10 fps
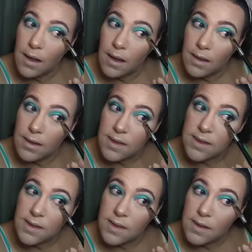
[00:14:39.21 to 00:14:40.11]
on
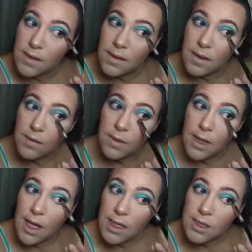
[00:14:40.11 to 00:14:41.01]
this lower
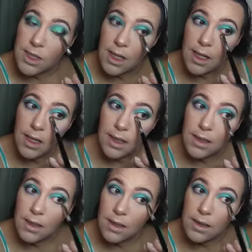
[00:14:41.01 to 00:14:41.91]
lash
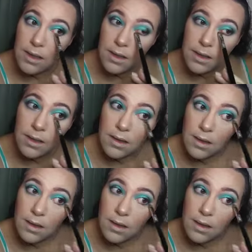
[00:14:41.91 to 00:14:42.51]
line.